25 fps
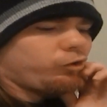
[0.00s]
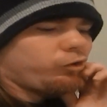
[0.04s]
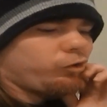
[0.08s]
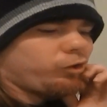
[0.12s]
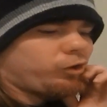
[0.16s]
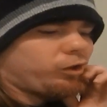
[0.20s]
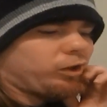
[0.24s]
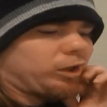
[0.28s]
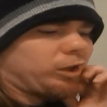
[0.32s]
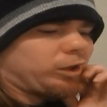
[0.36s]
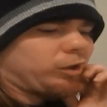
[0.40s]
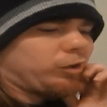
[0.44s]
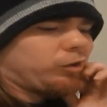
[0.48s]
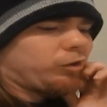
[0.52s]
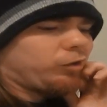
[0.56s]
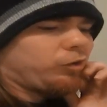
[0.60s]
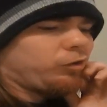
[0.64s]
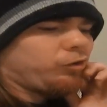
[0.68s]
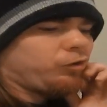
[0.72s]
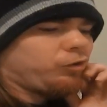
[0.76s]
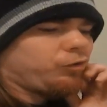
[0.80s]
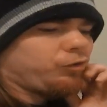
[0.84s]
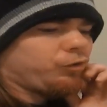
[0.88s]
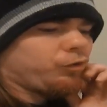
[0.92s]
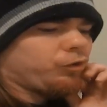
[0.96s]
Dos
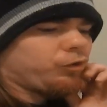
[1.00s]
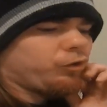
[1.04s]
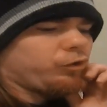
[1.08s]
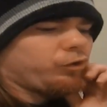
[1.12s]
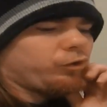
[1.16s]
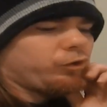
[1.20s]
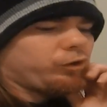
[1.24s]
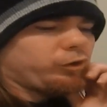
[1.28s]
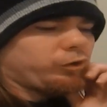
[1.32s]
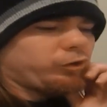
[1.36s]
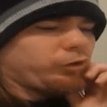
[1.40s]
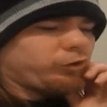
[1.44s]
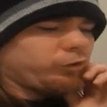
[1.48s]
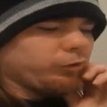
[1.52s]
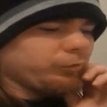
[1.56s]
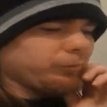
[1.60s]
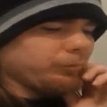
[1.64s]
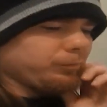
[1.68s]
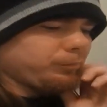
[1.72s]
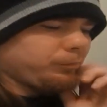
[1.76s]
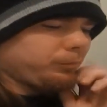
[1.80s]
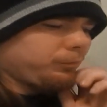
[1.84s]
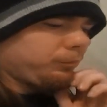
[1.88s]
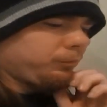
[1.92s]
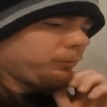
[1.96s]
Santos versus
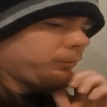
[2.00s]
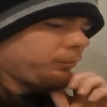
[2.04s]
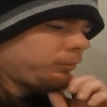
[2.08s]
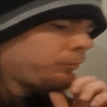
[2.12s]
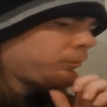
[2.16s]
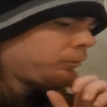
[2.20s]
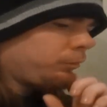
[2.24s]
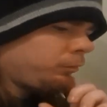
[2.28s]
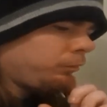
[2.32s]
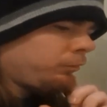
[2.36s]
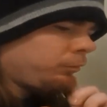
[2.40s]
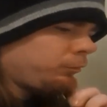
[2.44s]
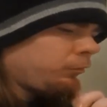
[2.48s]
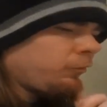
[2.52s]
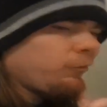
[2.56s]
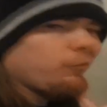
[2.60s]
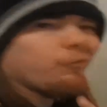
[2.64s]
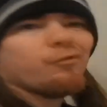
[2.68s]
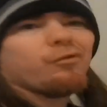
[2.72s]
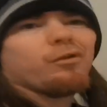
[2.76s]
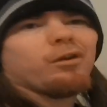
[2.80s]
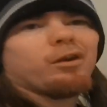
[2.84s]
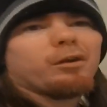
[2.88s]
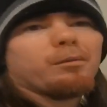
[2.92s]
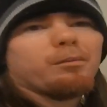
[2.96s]

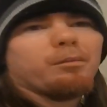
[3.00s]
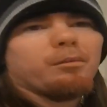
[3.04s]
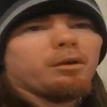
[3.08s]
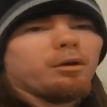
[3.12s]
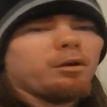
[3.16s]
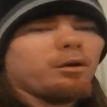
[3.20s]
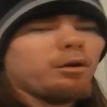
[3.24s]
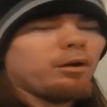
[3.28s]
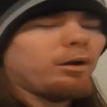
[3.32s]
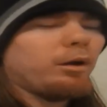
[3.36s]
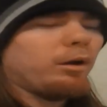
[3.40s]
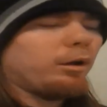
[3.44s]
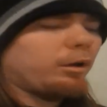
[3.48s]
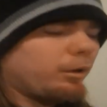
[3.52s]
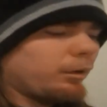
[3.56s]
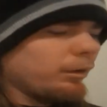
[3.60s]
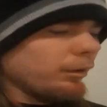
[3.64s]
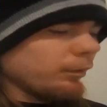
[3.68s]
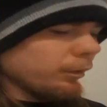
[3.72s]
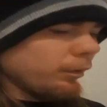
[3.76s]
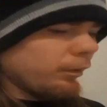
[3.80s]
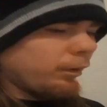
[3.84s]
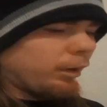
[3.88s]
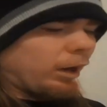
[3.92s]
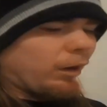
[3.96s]
Frank Mir,
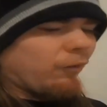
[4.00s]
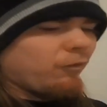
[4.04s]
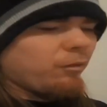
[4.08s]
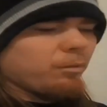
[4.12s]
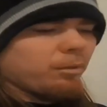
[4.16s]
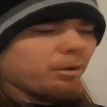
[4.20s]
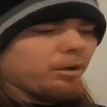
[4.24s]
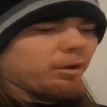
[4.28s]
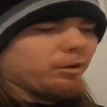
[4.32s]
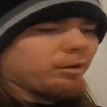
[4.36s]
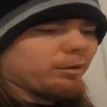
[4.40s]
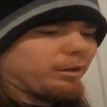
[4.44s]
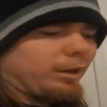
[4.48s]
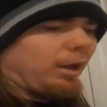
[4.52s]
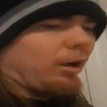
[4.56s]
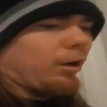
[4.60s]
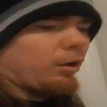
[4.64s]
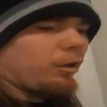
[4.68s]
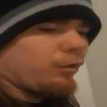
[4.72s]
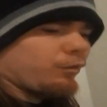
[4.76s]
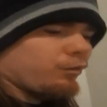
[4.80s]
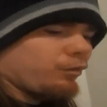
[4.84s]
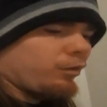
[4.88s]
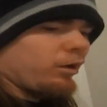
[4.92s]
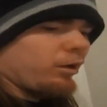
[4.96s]
and everybody's
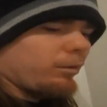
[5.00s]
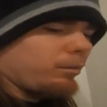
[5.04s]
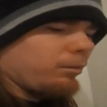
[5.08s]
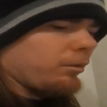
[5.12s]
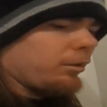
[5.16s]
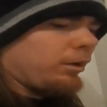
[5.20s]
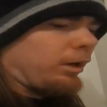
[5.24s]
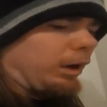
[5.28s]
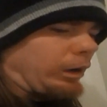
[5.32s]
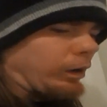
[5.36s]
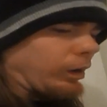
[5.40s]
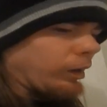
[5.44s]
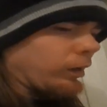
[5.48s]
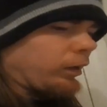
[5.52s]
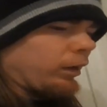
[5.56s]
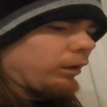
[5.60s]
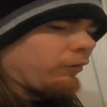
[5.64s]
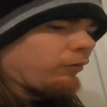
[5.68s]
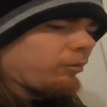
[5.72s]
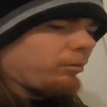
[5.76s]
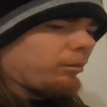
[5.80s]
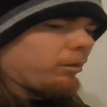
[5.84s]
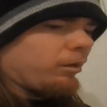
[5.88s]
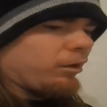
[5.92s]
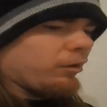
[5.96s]
counting Frank Mir out.
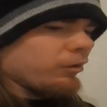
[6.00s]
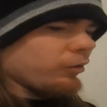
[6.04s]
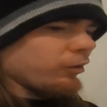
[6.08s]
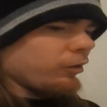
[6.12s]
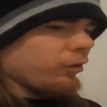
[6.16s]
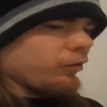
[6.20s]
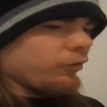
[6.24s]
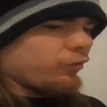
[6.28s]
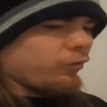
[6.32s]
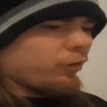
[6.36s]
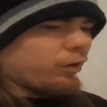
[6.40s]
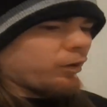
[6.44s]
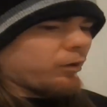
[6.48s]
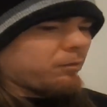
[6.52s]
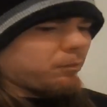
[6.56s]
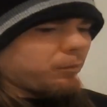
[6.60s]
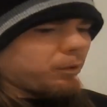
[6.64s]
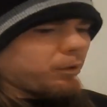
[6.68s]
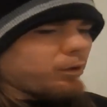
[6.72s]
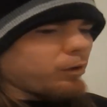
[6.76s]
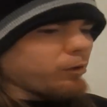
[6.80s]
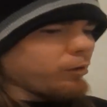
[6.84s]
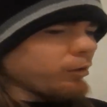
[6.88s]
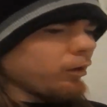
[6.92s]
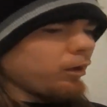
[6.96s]
Everybody says Frank
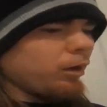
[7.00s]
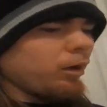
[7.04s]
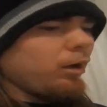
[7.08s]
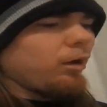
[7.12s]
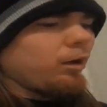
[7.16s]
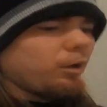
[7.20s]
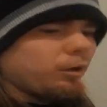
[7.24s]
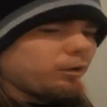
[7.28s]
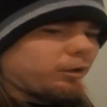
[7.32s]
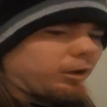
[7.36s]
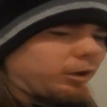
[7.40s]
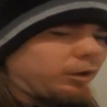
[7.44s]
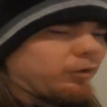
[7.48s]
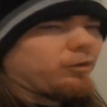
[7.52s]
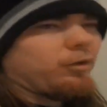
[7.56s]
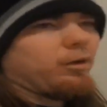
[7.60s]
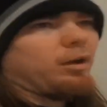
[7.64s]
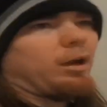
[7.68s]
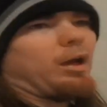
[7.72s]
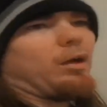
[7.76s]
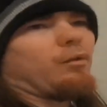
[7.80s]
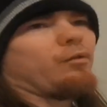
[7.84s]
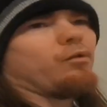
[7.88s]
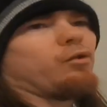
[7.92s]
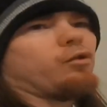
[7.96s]
Mir doesn't
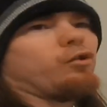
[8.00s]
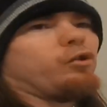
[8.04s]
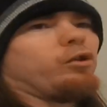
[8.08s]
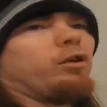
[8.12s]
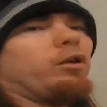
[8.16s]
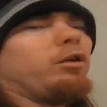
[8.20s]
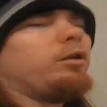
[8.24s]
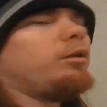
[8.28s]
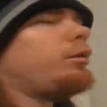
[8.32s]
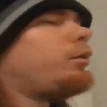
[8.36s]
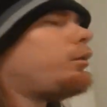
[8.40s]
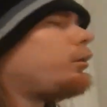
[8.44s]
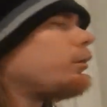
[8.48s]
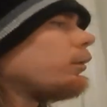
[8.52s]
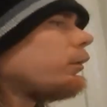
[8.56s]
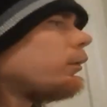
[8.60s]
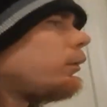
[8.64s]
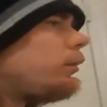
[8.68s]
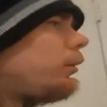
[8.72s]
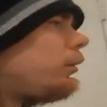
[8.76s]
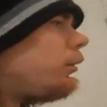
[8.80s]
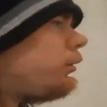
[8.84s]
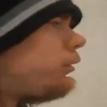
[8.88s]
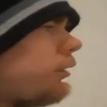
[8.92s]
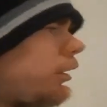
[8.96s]
have a chin,
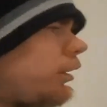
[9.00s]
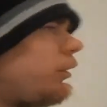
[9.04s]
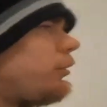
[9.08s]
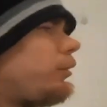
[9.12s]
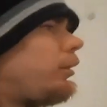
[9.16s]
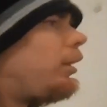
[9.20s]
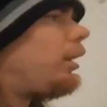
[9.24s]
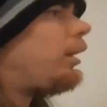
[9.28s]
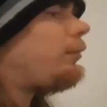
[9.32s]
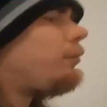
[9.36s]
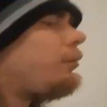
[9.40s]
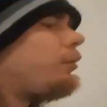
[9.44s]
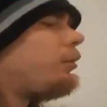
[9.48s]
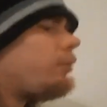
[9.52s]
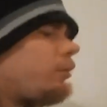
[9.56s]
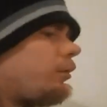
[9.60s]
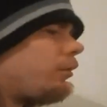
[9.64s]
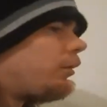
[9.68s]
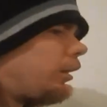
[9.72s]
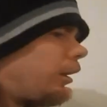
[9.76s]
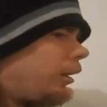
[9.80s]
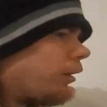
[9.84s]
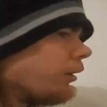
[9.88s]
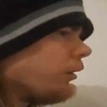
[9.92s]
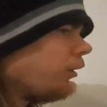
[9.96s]
doesn't have this
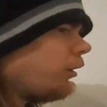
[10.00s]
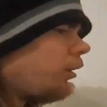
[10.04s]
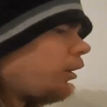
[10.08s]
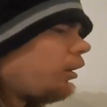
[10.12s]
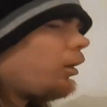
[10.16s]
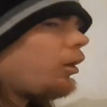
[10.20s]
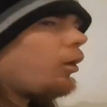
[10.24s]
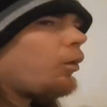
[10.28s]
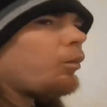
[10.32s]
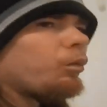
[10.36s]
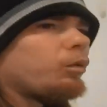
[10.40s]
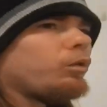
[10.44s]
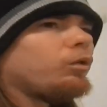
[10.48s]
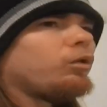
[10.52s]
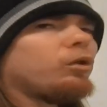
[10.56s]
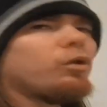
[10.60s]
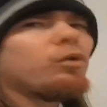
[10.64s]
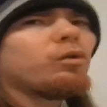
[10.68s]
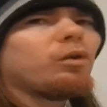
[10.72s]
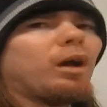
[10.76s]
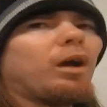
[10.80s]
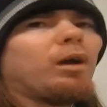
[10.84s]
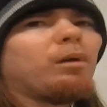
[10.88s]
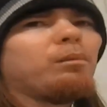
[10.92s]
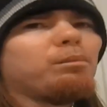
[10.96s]
and that. Well,
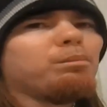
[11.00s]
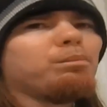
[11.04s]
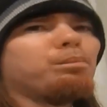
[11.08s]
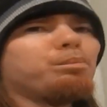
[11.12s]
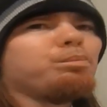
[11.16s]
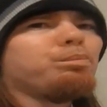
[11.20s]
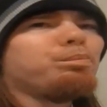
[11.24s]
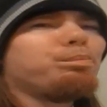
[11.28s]
look how